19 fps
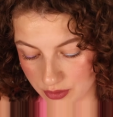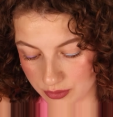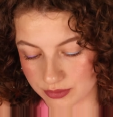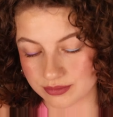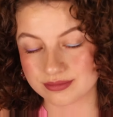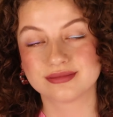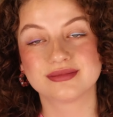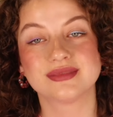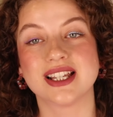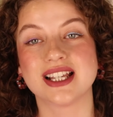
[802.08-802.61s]
oh,
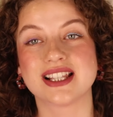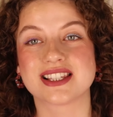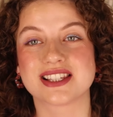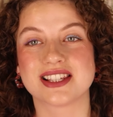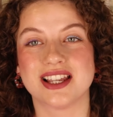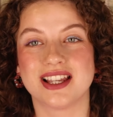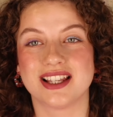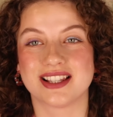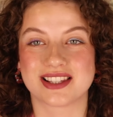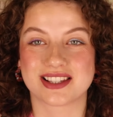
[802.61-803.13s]

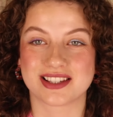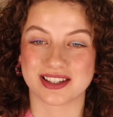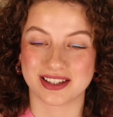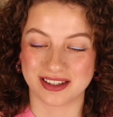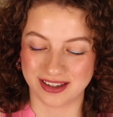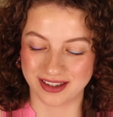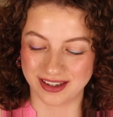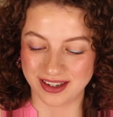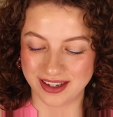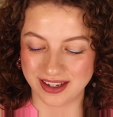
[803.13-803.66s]
it's
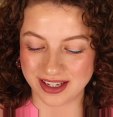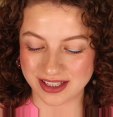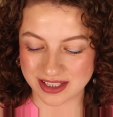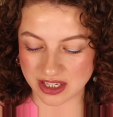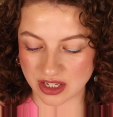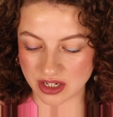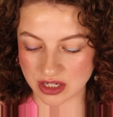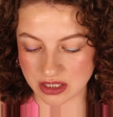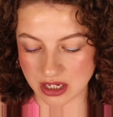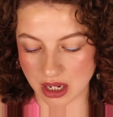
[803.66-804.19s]

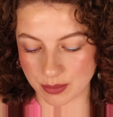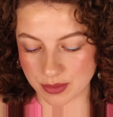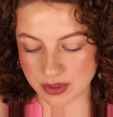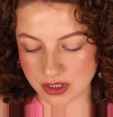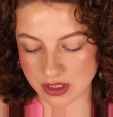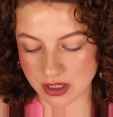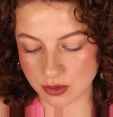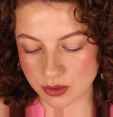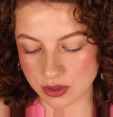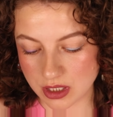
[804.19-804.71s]
on the
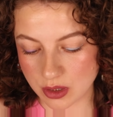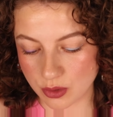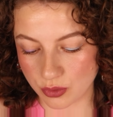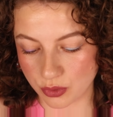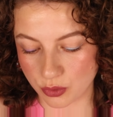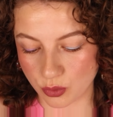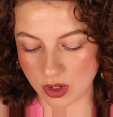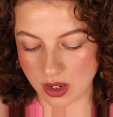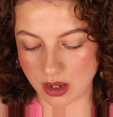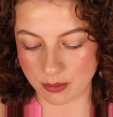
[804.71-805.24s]
top,
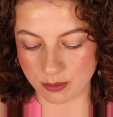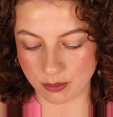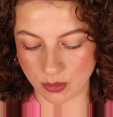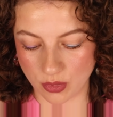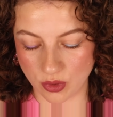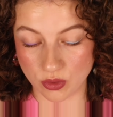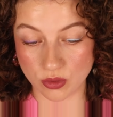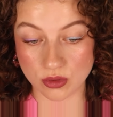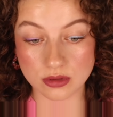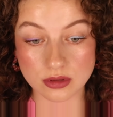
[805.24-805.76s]
003
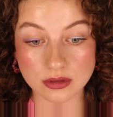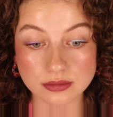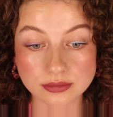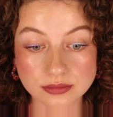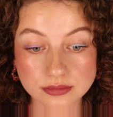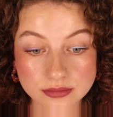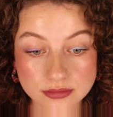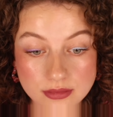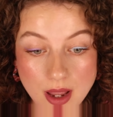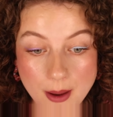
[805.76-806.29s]
Moon.
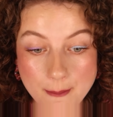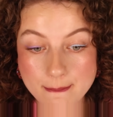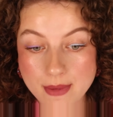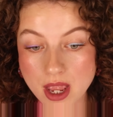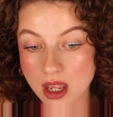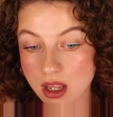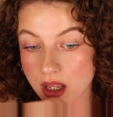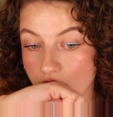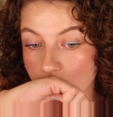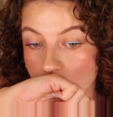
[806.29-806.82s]

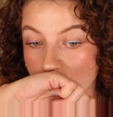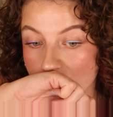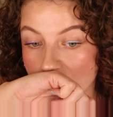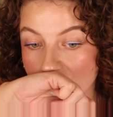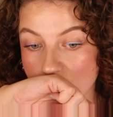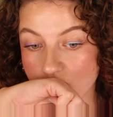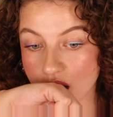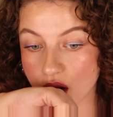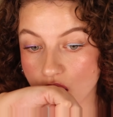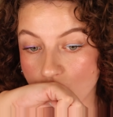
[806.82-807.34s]

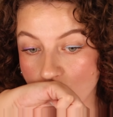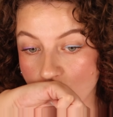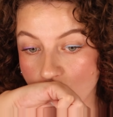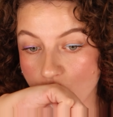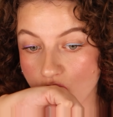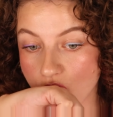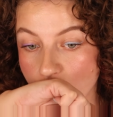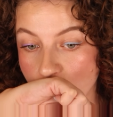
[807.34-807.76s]
So